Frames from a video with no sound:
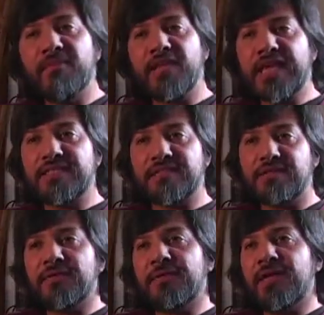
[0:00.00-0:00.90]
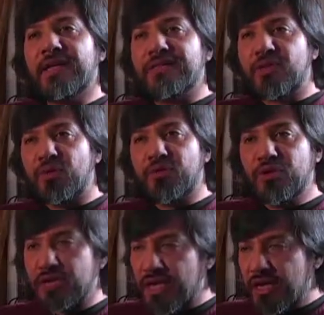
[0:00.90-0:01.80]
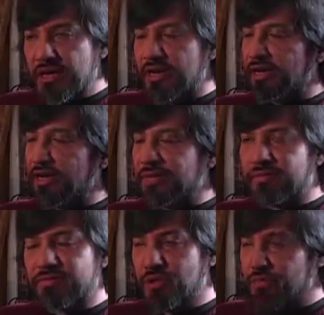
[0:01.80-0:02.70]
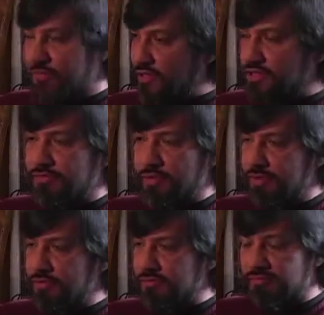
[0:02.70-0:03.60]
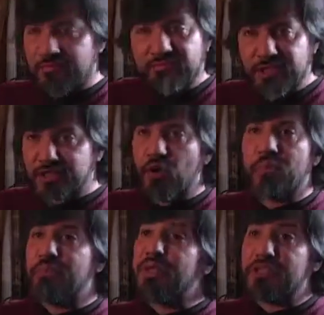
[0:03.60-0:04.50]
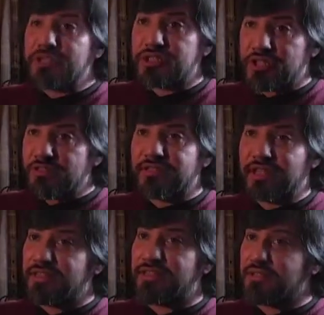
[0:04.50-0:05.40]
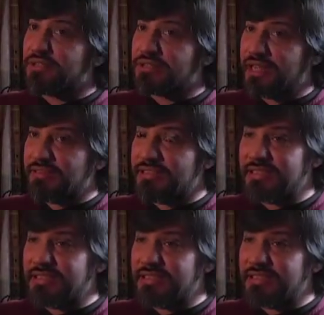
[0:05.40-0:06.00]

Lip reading: Yes. So you hear, you first of all, there is no pitch content on those sounds.